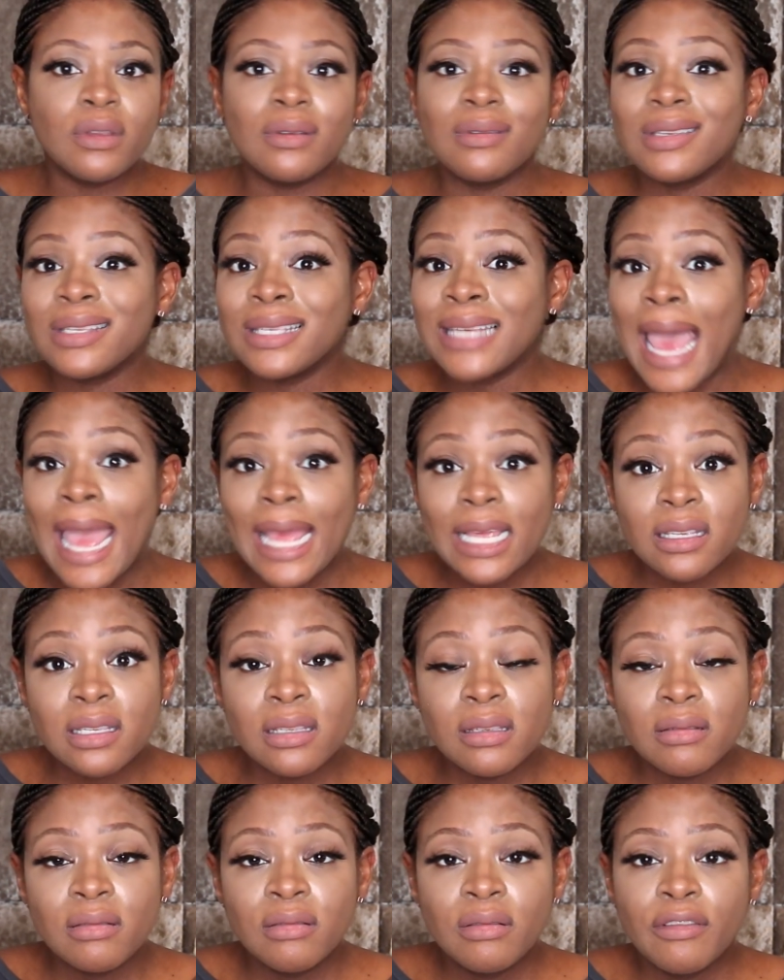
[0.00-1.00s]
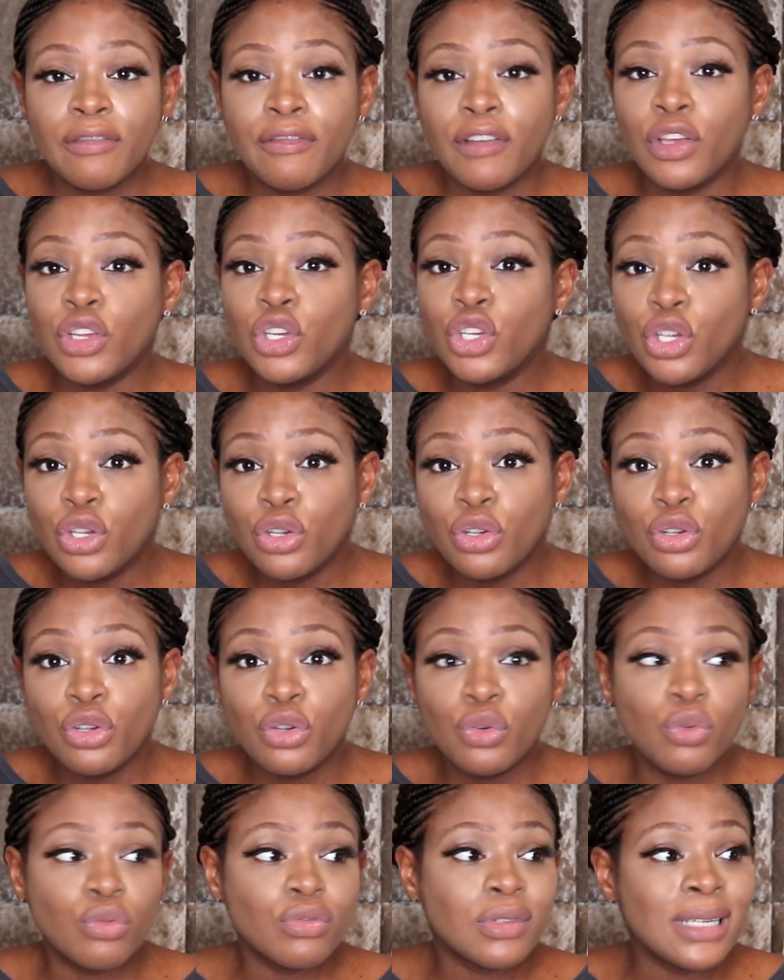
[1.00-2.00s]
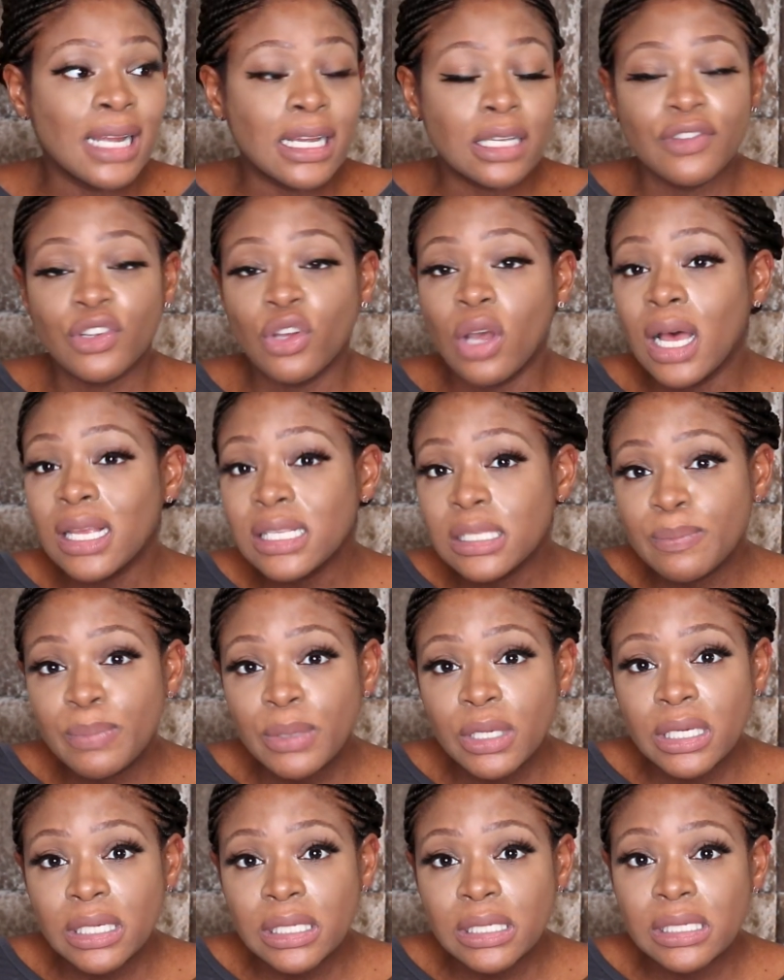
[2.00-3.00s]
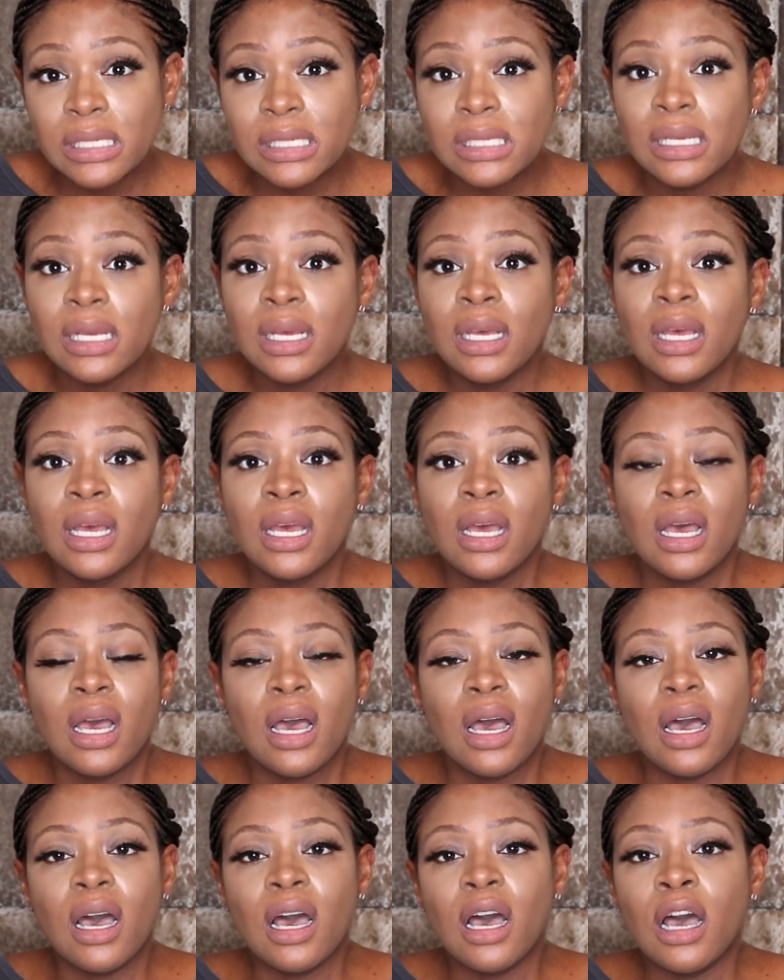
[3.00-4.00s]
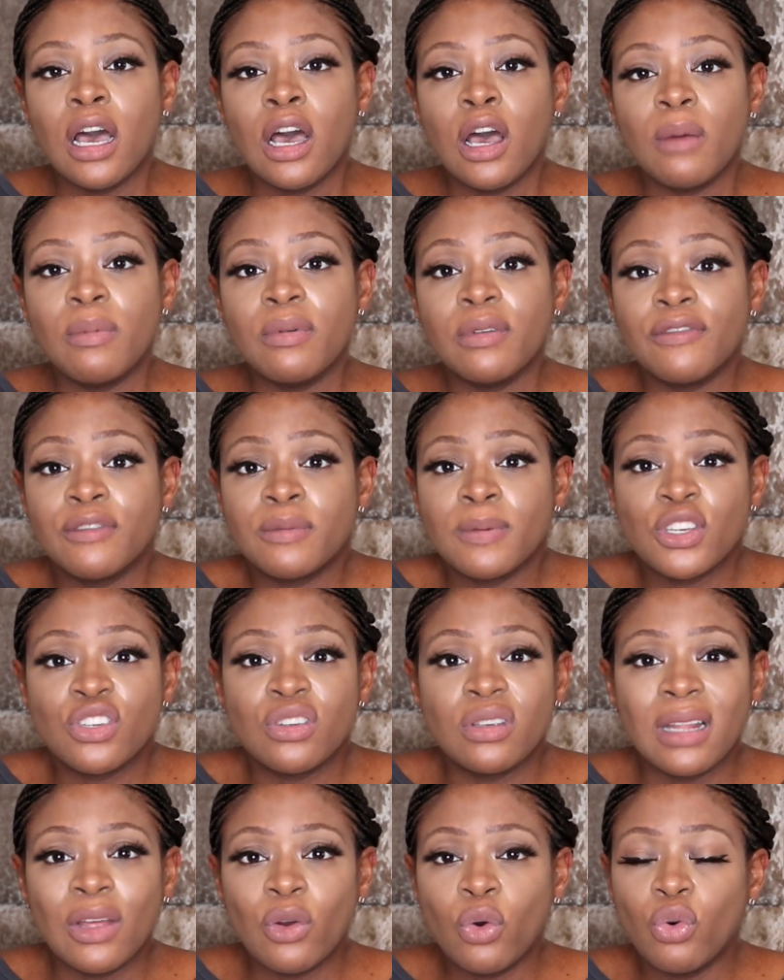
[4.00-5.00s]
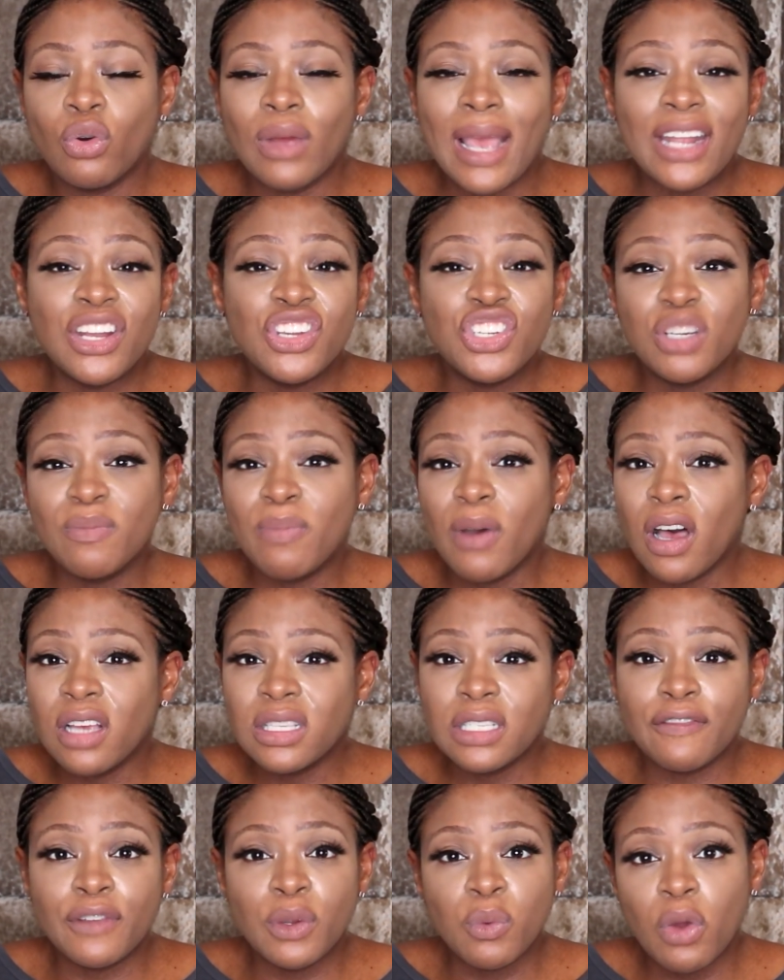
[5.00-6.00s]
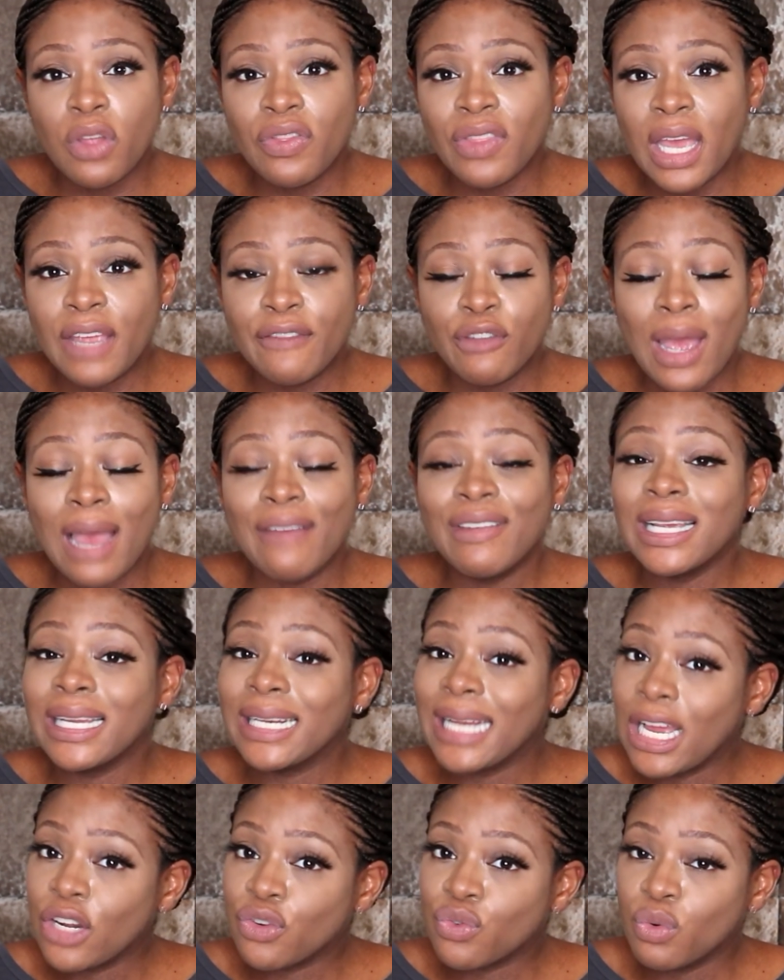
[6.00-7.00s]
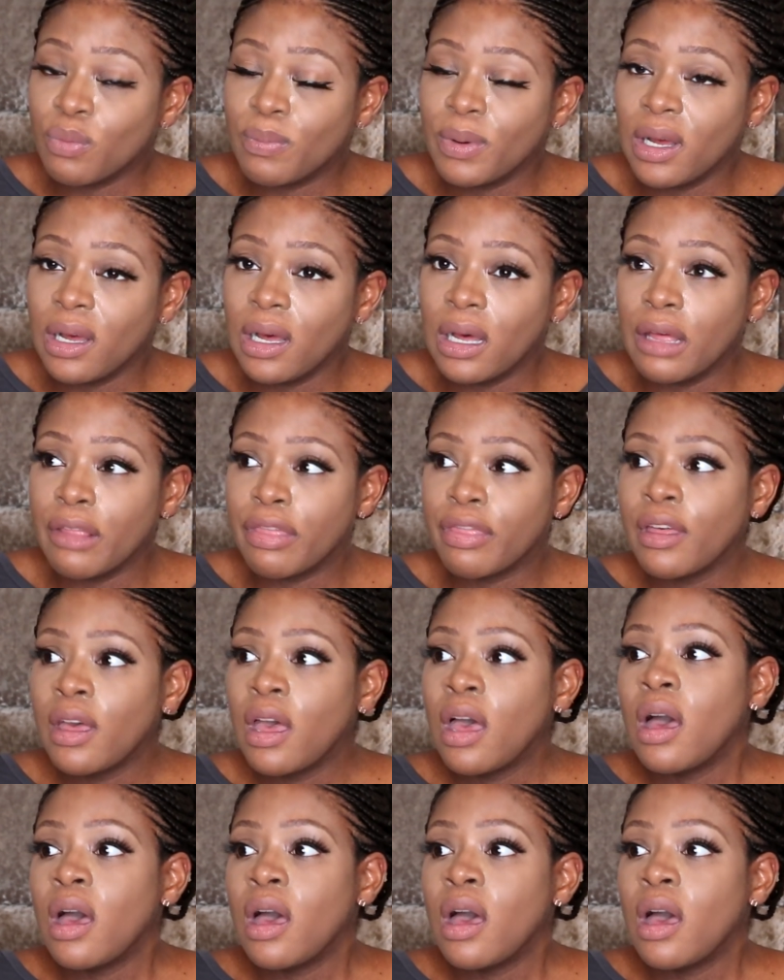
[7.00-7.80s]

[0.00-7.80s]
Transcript: Snacks for you, snacks for your husband. Especially like, or energy bars if you want that, if you're having a natural birth.